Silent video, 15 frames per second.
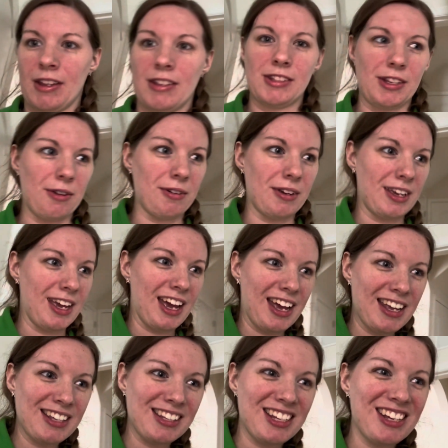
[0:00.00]
So,
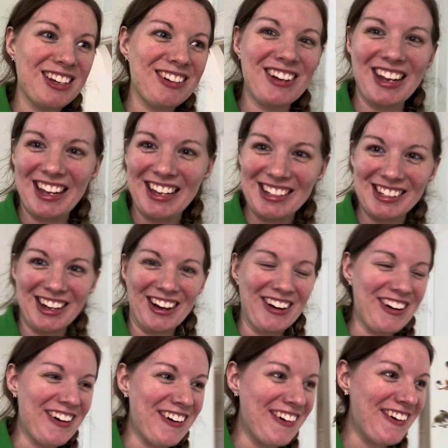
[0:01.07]
guess who is
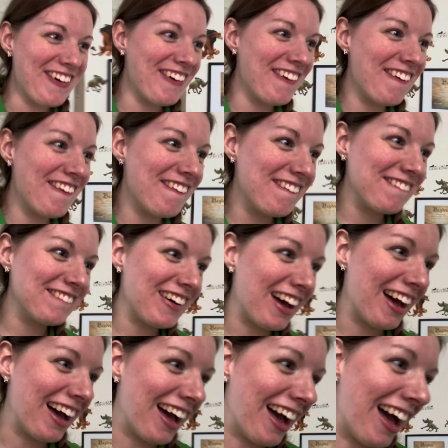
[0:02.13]
home?
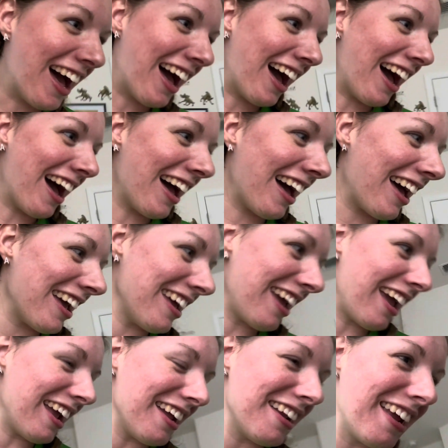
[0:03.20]
Hi,
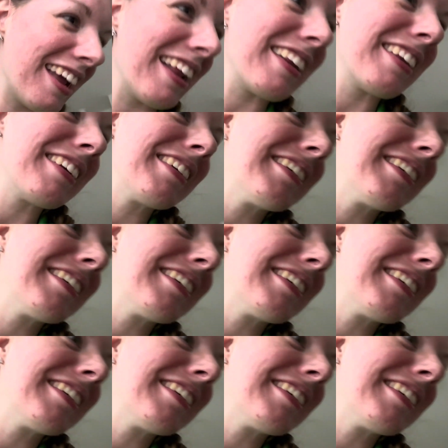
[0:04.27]
Hayden.